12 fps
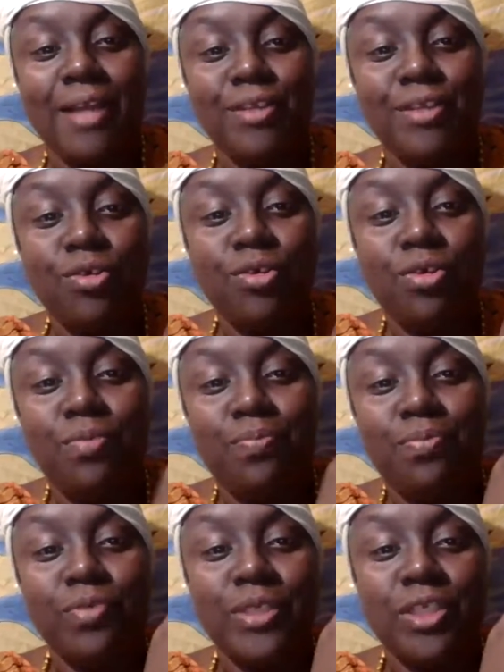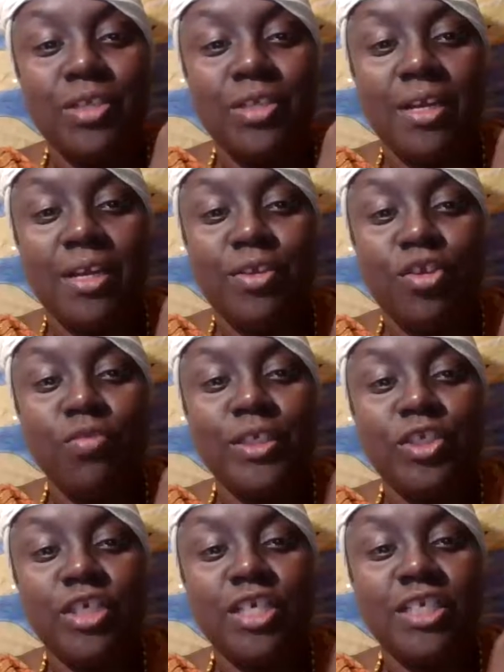You
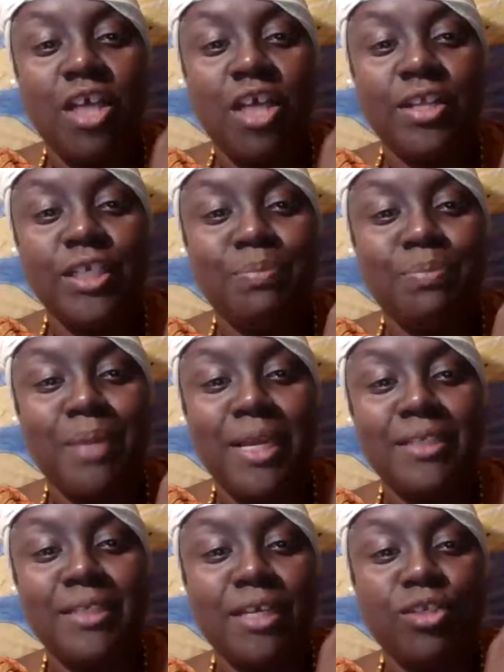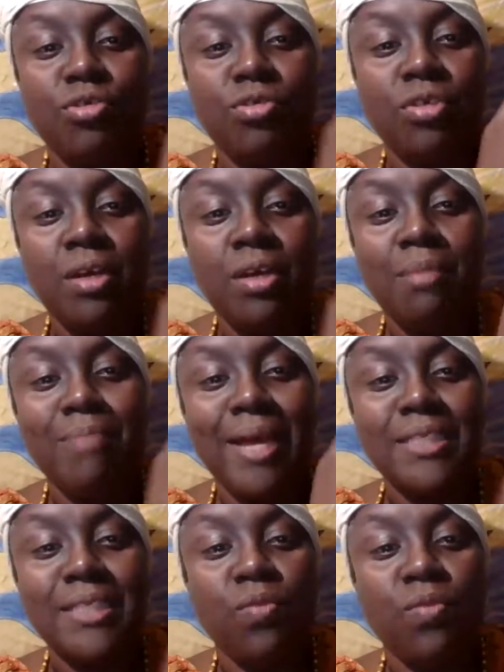restrict because all these beings that you
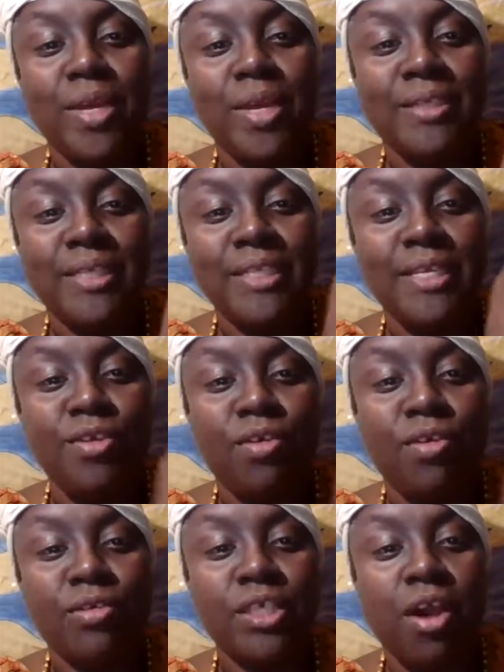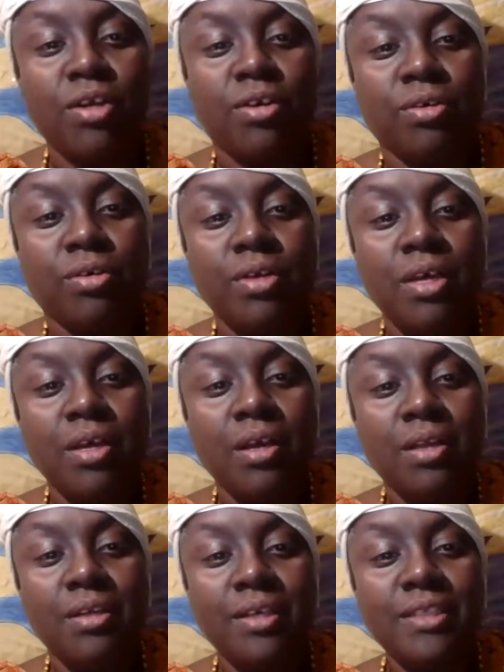messing with that's in your circle.
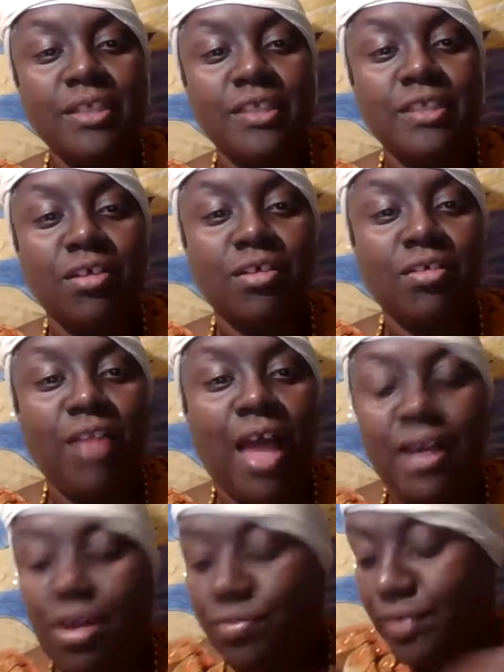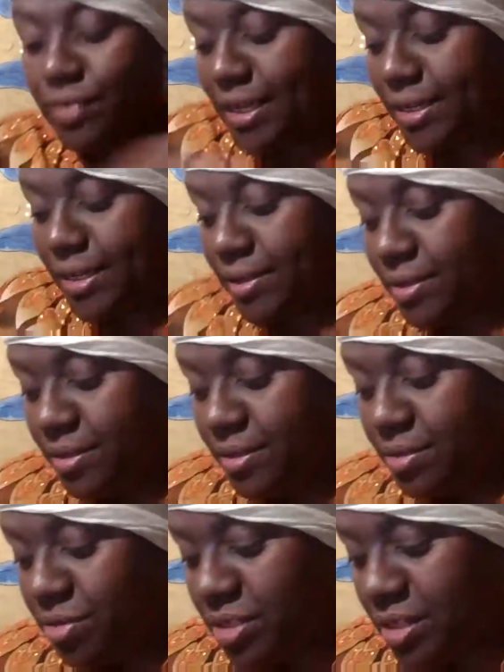Look at this little lock on there.
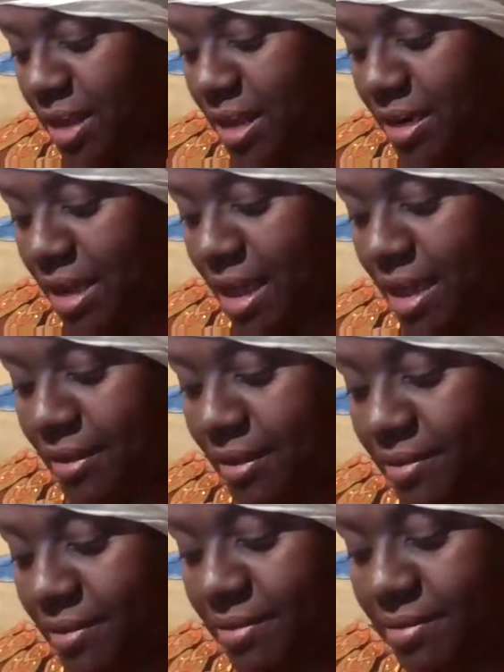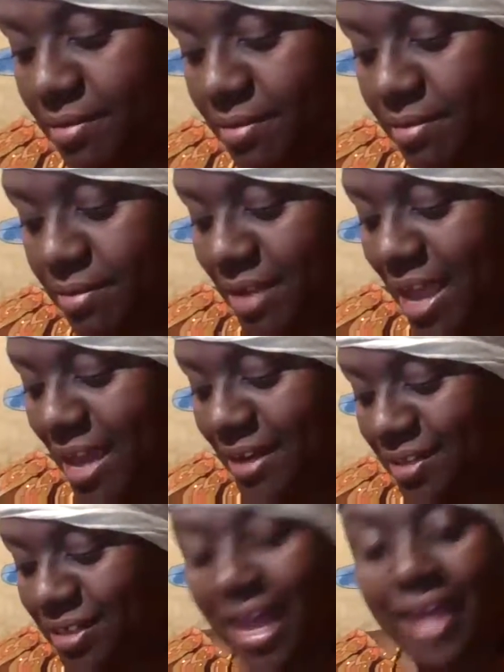You see that lock? That
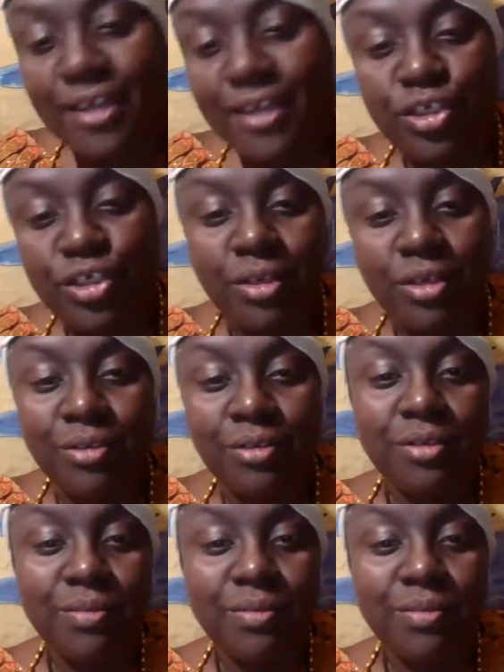is not a joke.